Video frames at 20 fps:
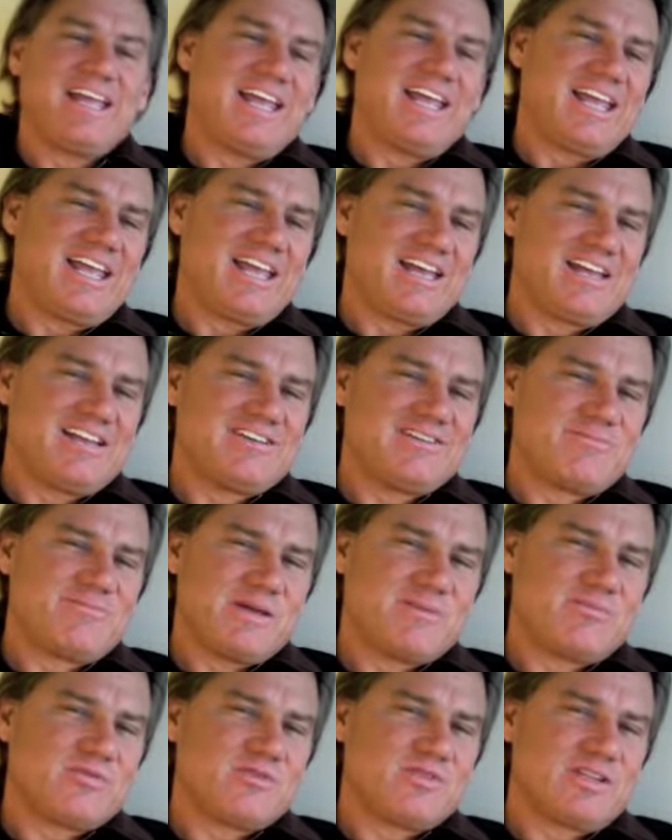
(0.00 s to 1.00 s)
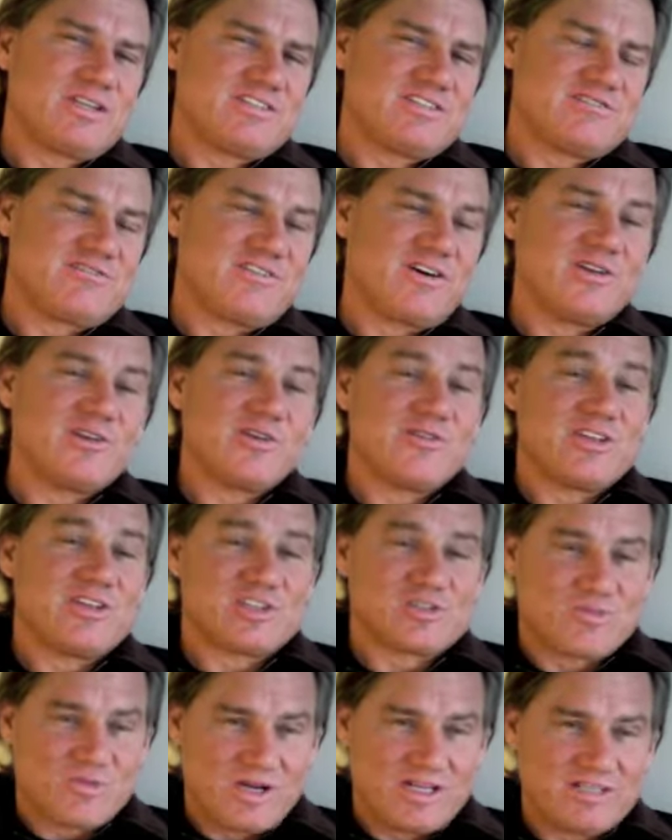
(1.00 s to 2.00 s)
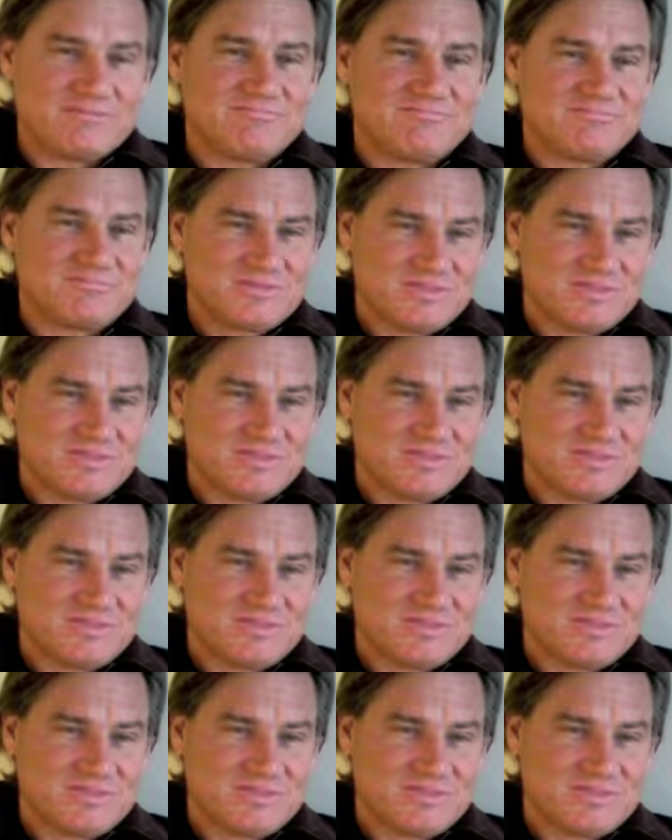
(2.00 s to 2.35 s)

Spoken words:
And people that follow this one,